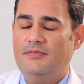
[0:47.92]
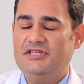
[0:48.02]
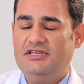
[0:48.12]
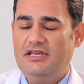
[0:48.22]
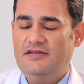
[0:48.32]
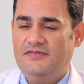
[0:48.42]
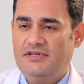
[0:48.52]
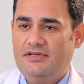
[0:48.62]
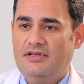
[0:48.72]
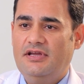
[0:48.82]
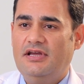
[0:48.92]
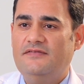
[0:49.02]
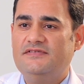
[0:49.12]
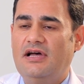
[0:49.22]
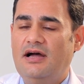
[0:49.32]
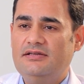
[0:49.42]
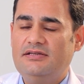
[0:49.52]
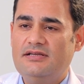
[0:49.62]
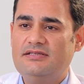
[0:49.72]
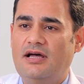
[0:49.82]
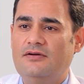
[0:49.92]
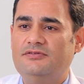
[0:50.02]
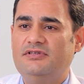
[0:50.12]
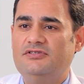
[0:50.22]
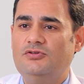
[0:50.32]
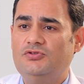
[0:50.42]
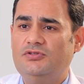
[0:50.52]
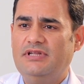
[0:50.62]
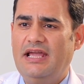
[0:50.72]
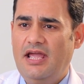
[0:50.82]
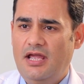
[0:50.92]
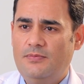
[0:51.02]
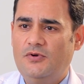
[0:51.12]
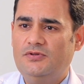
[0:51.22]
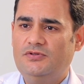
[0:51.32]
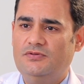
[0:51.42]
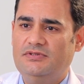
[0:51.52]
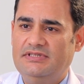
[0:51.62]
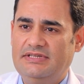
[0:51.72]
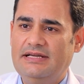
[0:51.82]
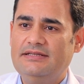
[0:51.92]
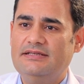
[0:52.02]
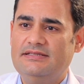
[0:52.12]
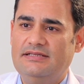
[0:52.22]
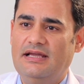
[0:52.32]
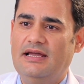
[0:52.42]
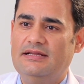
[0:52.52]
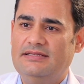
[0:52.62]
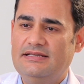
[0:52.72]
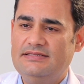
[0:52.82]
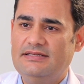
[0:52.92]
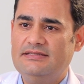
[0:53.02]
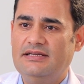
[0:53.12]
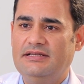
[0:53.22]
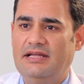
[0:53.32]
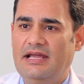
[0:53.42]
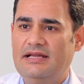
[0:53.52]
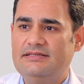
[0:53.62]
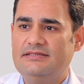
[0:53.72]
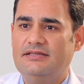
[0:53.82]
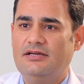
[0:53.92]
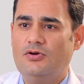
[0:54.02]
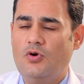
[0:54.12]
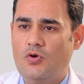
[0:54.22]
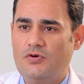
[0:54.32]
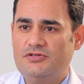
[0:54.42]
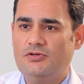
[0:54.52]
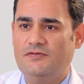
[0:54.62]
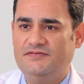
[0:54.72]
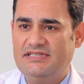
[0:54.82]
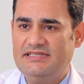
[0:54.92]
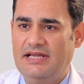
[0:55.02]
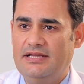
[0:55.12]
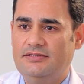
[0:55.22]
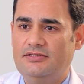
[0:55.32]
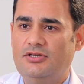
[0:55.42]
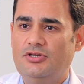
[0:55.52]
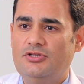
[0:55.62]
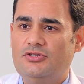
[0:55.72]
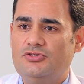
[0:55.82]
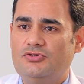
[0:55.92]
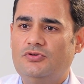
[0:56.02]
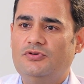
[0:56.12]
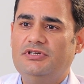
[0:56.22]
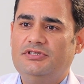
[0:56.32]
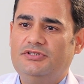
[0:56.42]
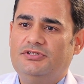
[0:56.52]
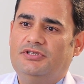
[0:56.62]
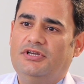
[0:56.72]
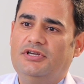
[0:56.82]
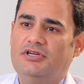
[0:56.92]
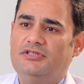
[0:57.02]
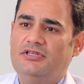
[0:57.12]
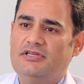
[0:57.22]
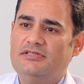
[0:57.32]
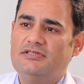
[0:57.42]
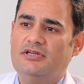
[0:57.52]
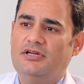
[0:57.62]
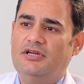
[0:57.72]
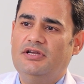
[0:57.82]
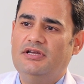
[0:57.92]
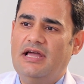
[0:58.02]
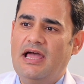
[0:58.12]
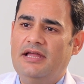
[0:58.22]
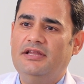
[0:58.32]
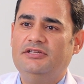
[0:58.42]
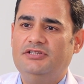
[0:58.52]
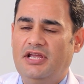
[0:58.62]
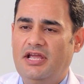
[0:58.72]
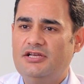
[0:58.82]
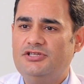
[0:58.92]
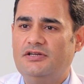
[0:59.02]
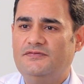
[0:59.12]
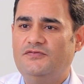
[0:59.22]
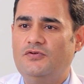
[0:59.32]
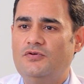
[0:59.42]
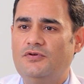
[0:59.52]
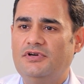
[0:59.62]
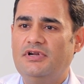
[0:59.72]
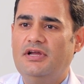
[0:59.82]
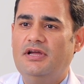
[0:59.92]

But even if the ultrasound is not able to detect the testis in its course of descent, so it is an indication for